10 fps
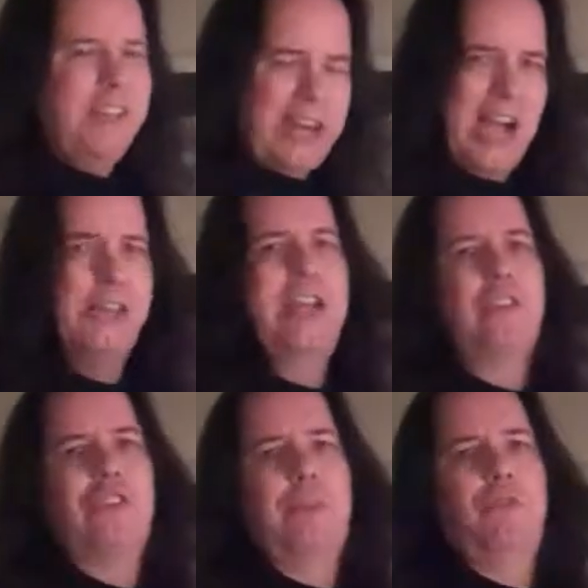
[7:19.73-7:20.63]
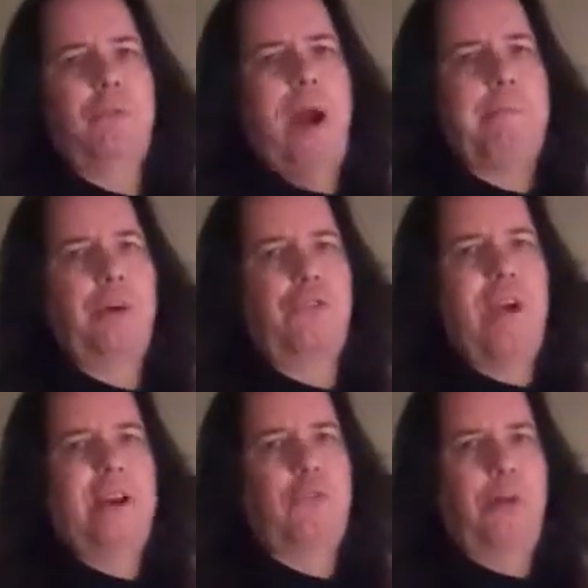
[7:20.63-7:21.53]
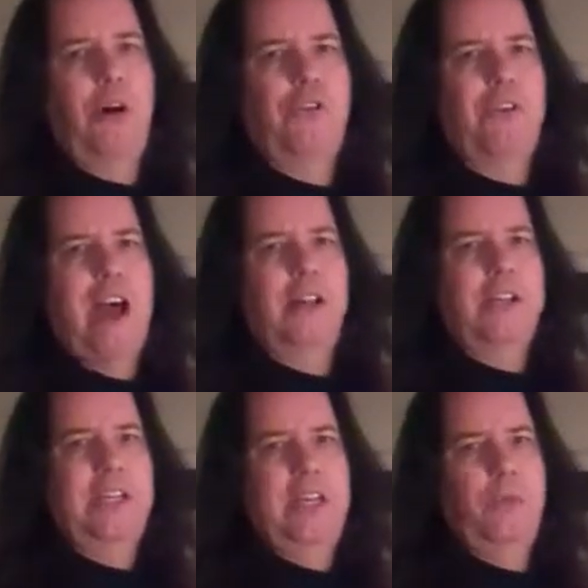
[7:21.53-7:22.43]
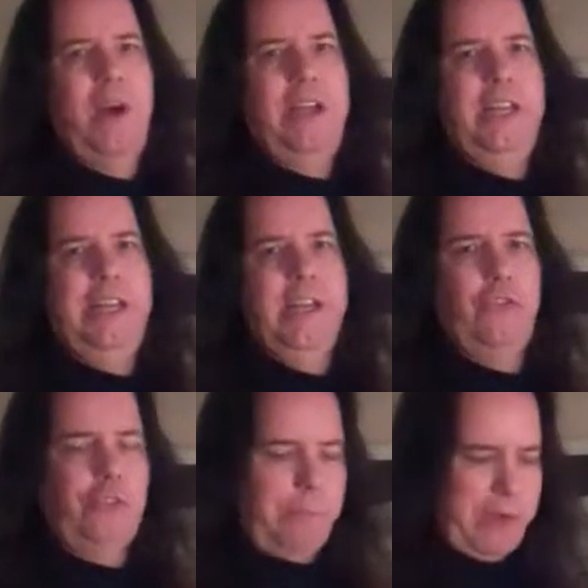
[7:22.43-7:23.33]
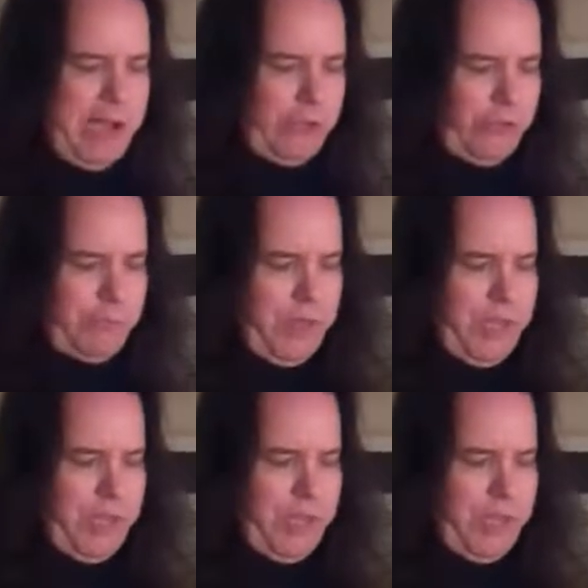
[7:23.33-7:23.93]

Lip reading: that I think seems to represent his personality and the way he is the best.